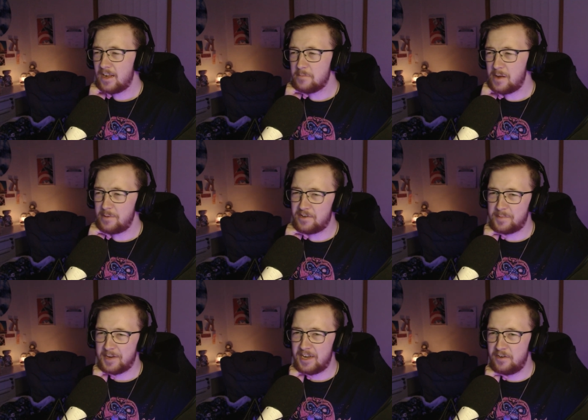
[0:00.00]
it might be
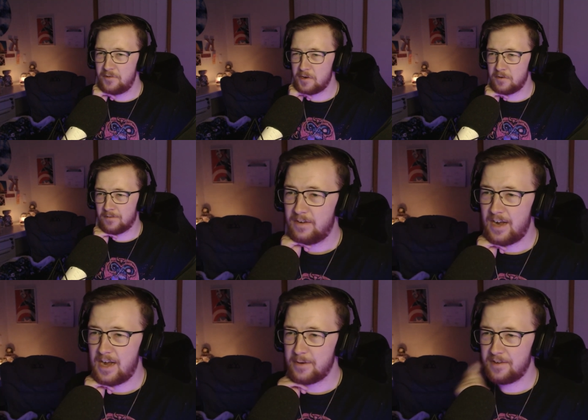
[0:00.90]
time to get a new dog,
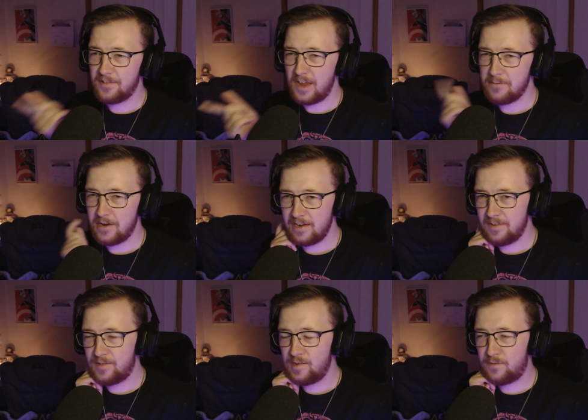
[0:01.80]
uh, because that one
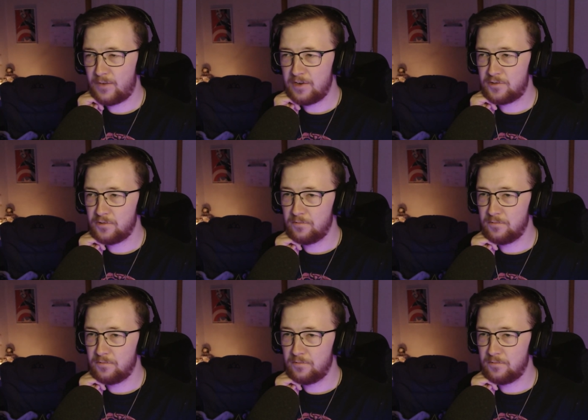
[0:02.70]
is dysfunctional.